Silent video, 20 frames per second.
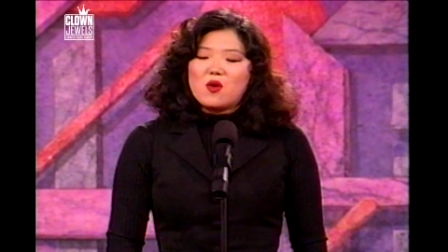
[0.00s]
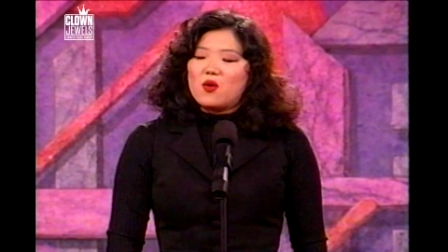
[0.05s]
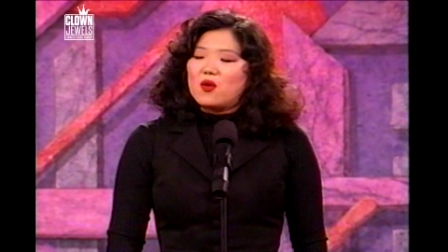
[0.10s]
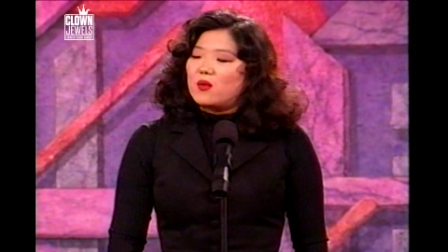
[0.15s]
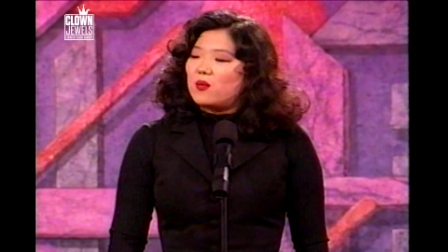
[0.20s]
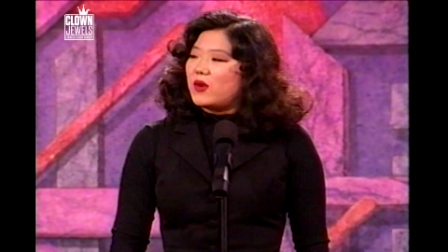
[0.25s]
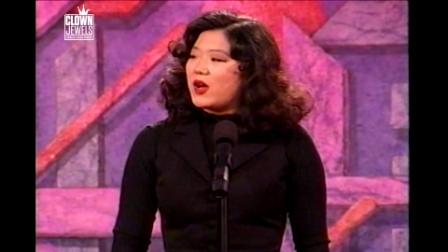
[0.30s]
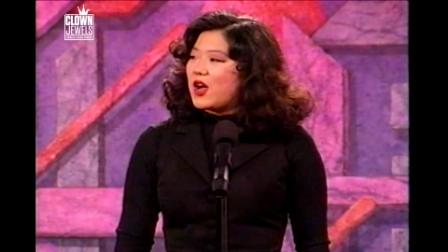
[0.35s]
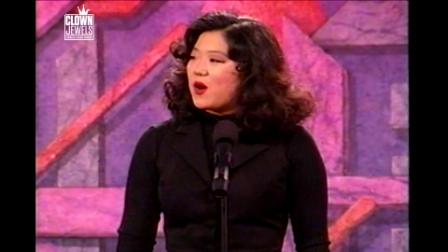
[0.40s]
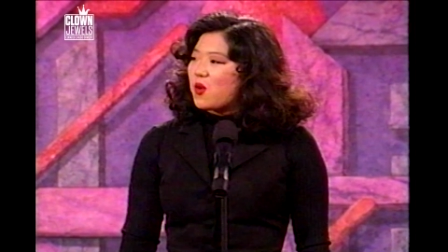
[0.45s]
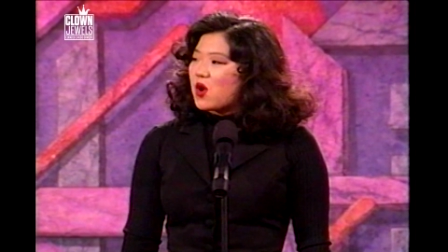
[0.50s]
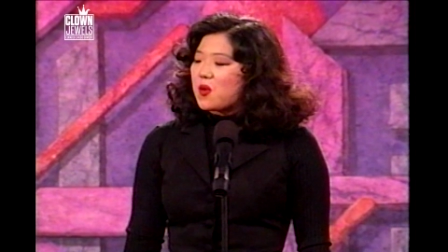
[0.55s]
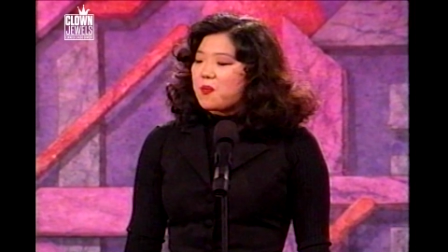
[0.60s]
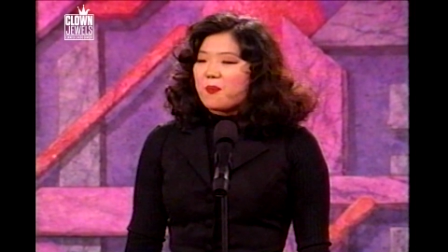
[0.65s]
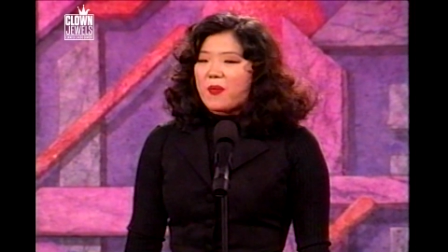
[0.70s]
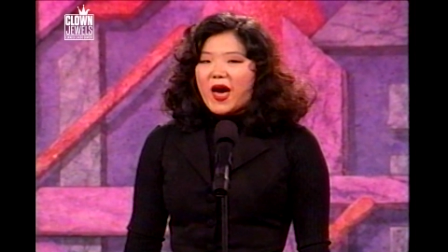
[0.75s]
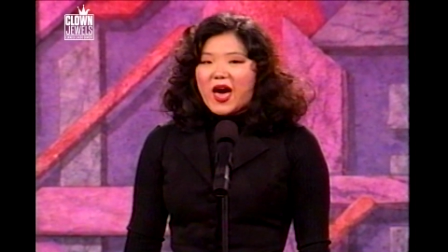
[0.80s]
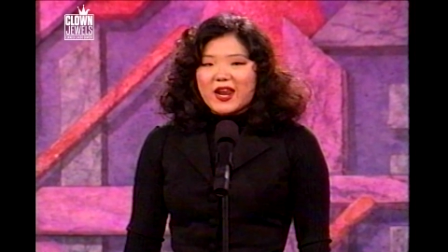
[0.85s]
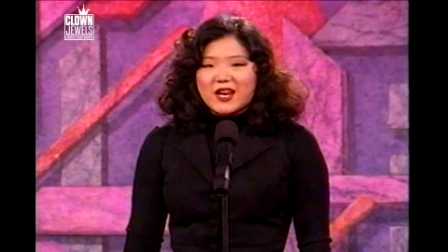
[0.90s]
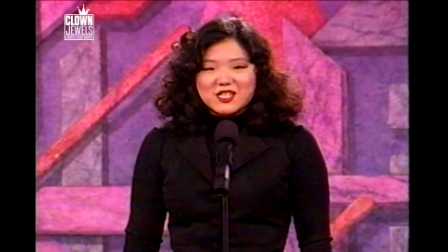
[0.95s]
We were
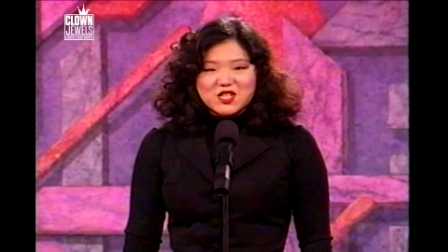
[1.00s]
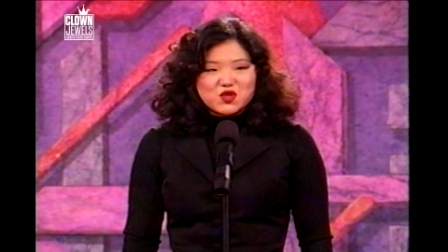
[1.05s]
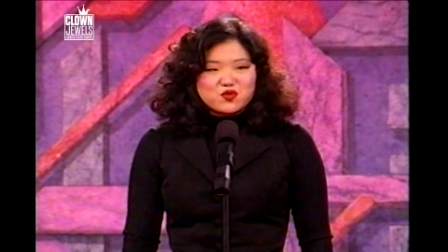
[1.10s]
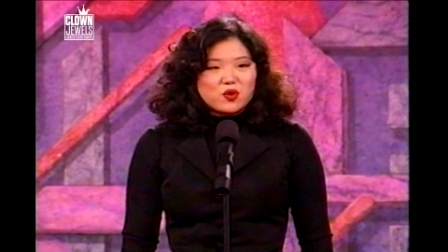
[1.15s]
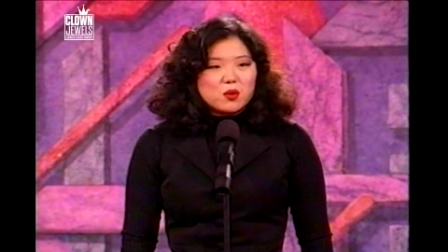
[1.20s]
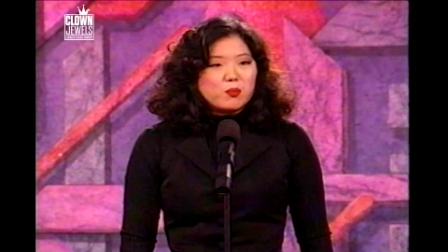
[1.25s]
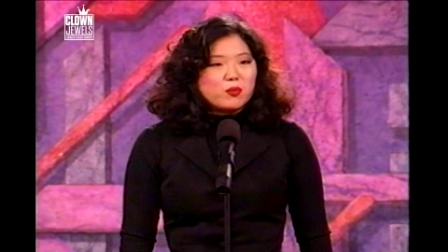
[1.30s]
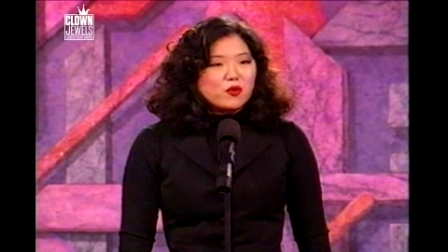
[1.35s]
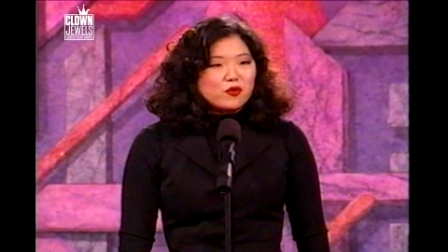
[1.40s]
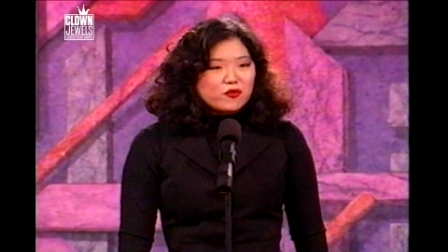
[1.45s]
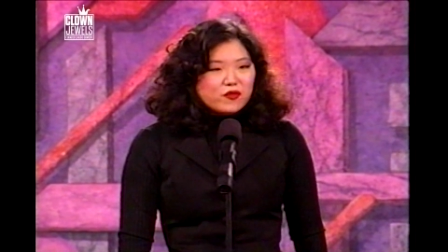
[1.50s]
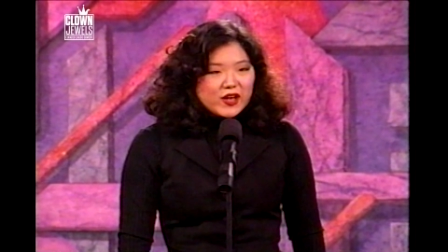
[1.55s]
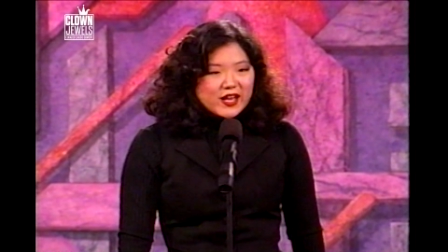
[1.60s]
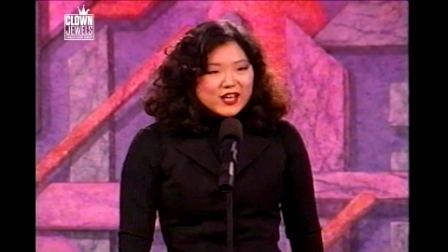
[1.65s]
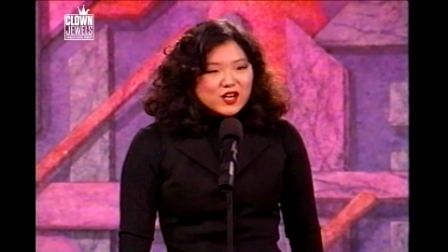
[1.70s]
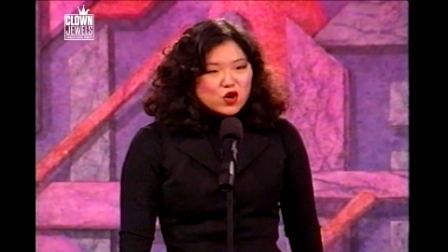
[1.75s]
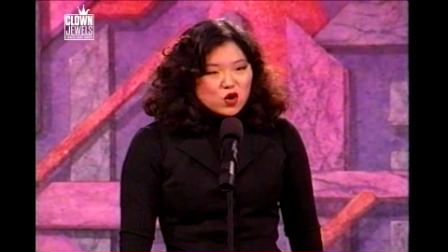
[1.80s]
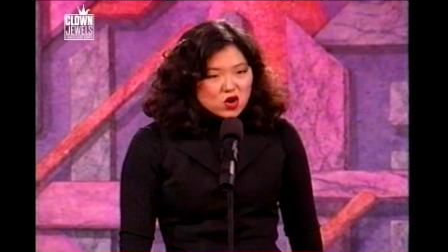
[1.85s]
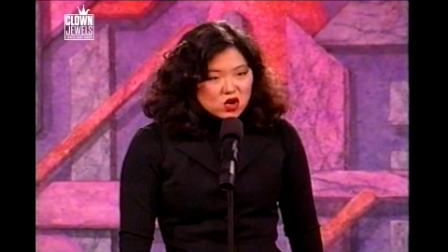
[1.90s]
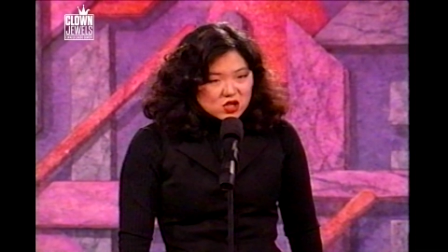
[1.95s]
banished from buffet
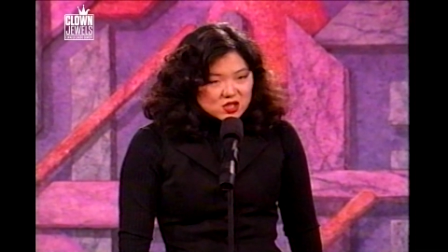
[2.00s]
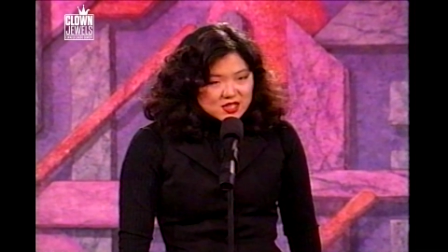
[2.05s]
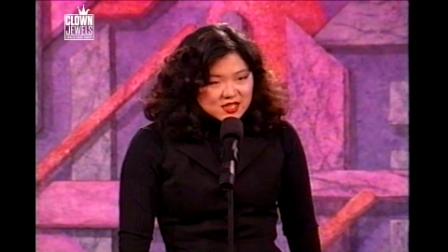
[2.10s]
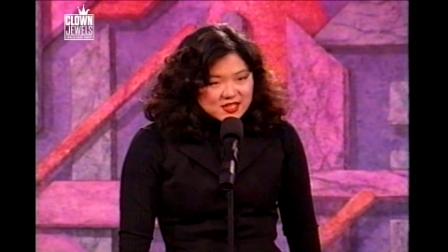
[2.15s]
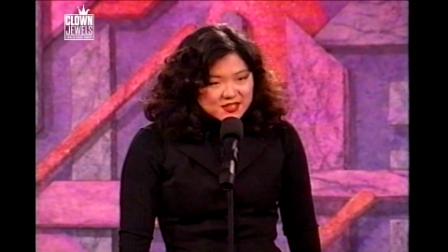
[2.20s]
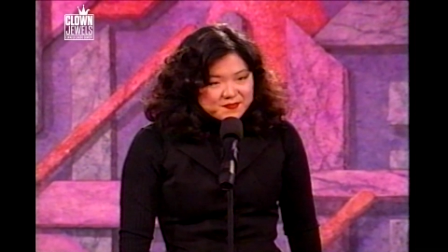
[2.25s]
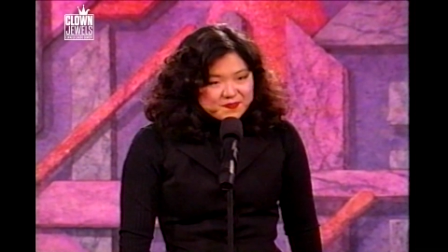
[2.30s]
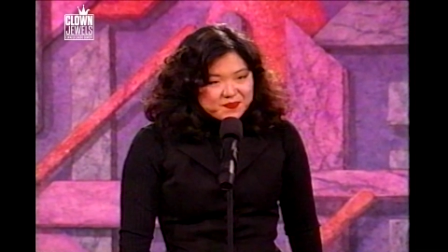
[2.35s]
court.